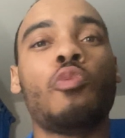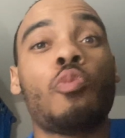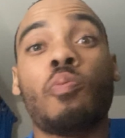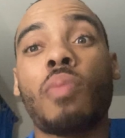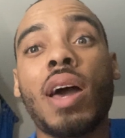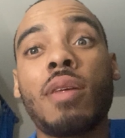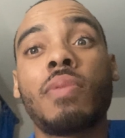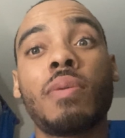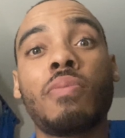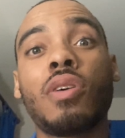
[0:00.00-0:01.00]
might have
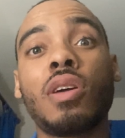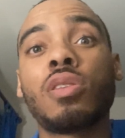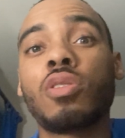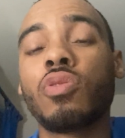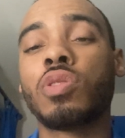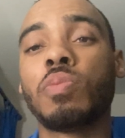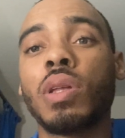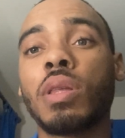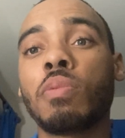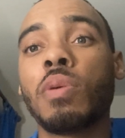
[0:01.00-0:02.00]
been pretty close,
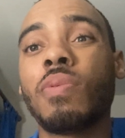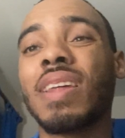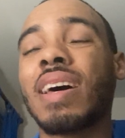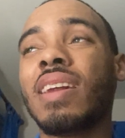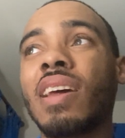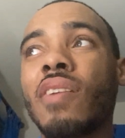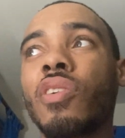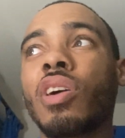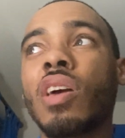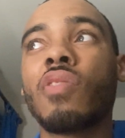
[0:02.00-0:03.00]
but the people that never
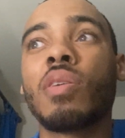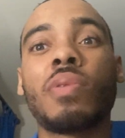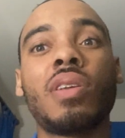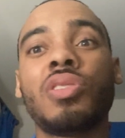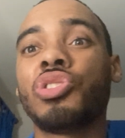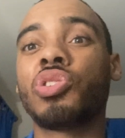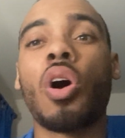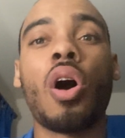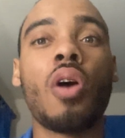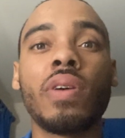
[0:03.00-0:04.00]
gave up and just
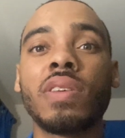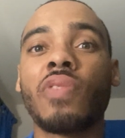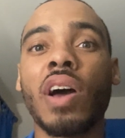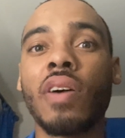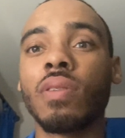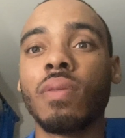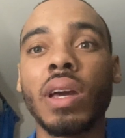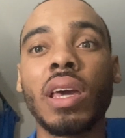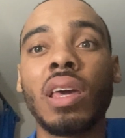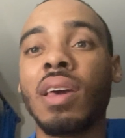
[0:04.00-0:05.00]
always found a
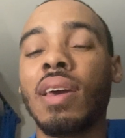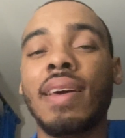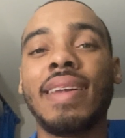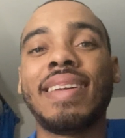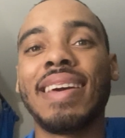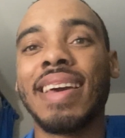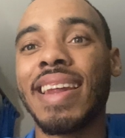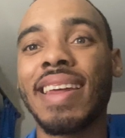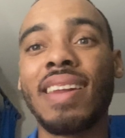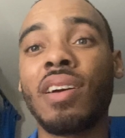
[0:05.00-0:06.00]
way to get
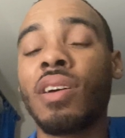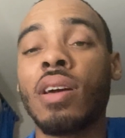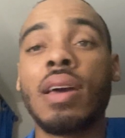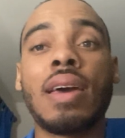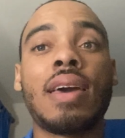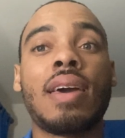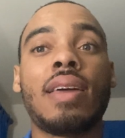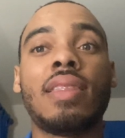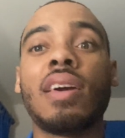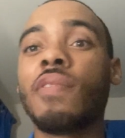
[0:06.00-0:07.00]
in there,
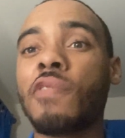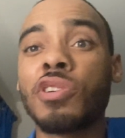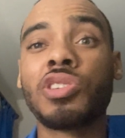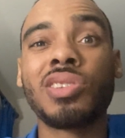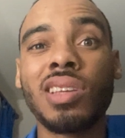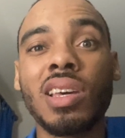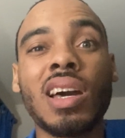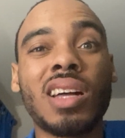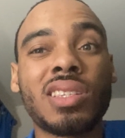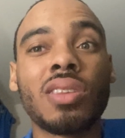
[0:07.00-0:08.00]
they eventually
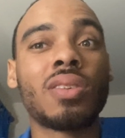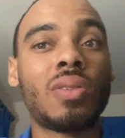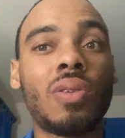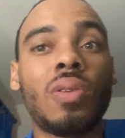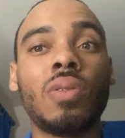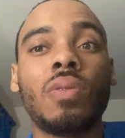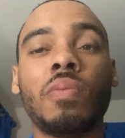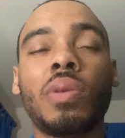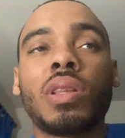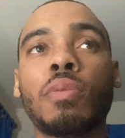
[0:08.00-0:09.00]
got to the goal.
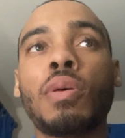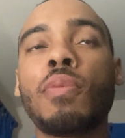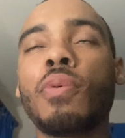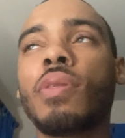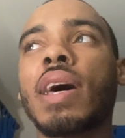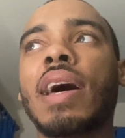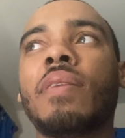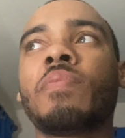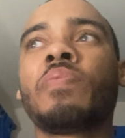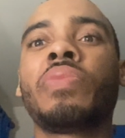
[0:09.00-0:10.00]
But the people that
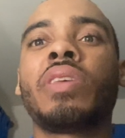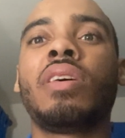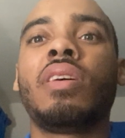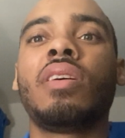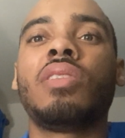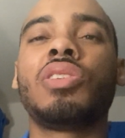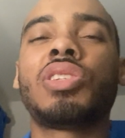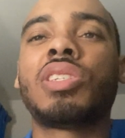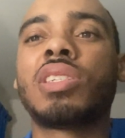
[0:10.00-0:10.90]
just